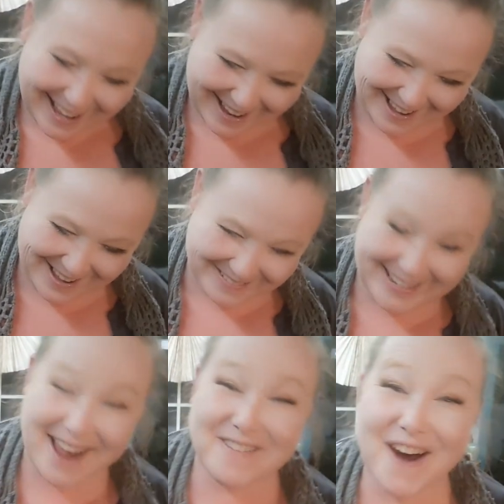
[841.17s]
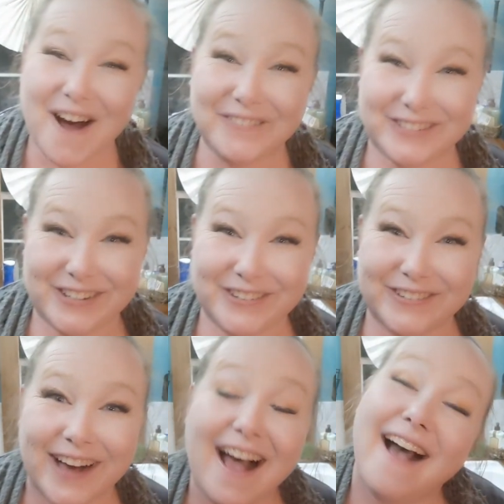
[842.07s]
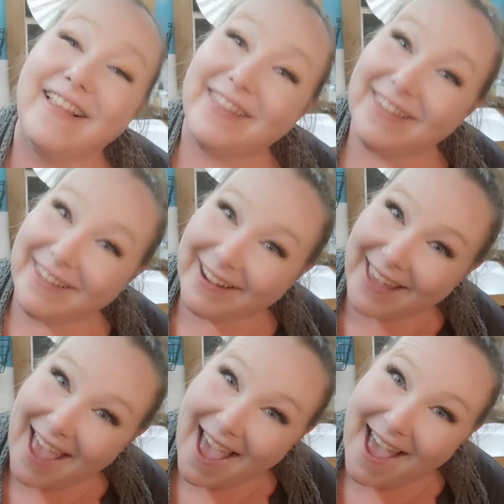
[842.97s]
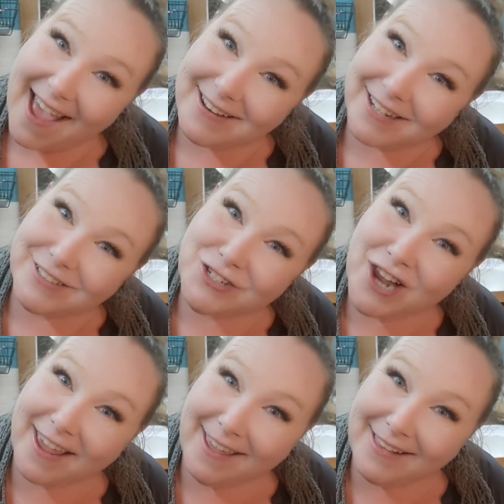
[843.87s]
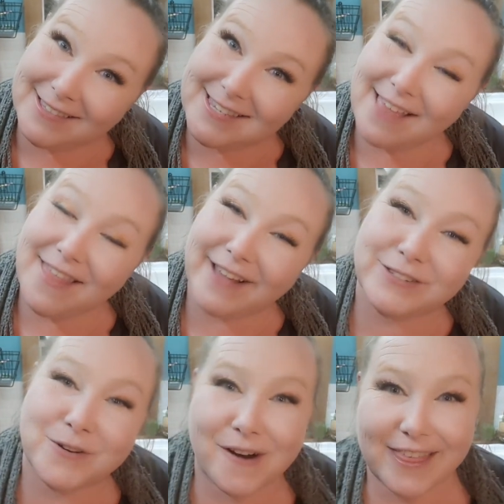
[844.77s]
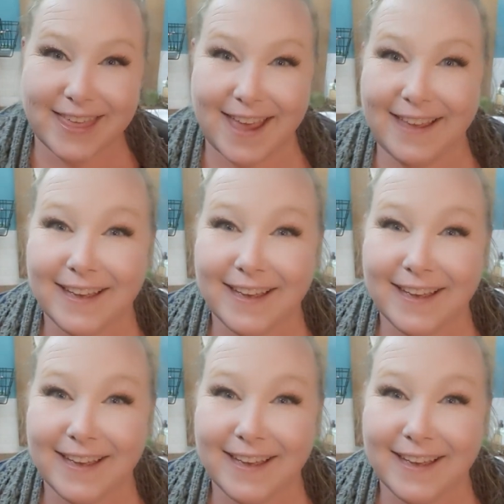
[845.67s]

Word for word: um, now we're off to look at chickens and that sort of thing.